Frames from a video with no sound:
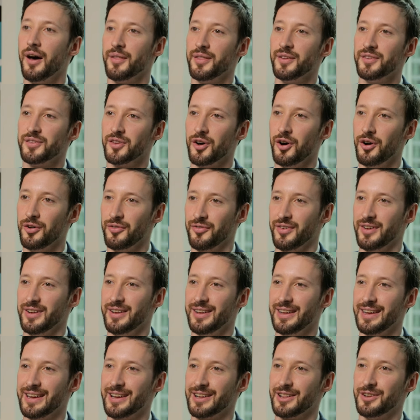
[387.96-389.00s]
Others
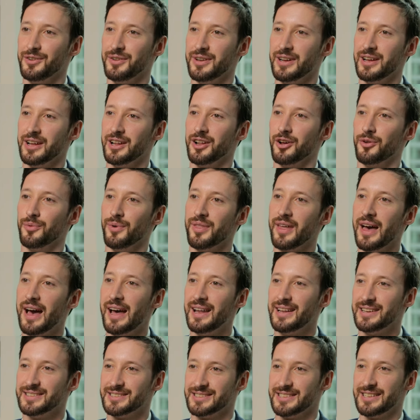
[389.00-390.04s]
often include it along with
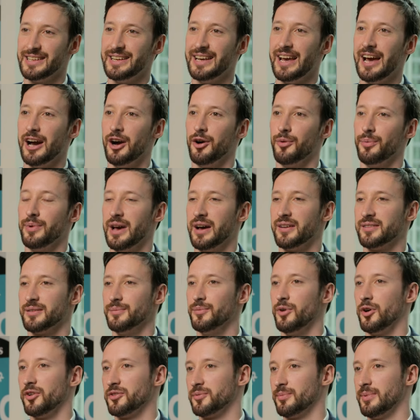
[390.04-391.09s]
LSE, LBS, and
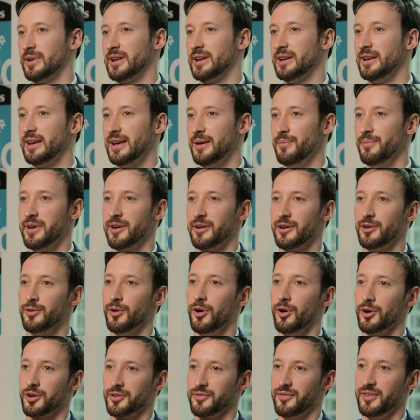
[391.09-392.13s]
possibly Imperial
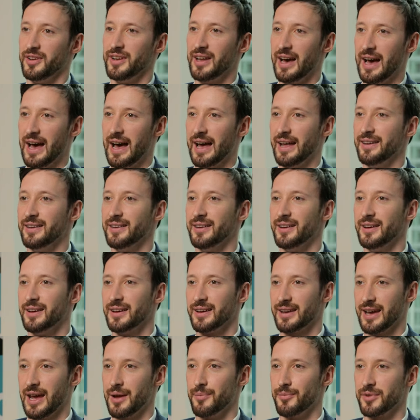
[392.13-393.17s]
Oxford and
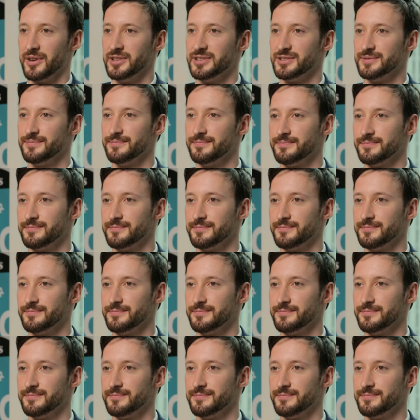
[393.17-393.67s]
Cambridge.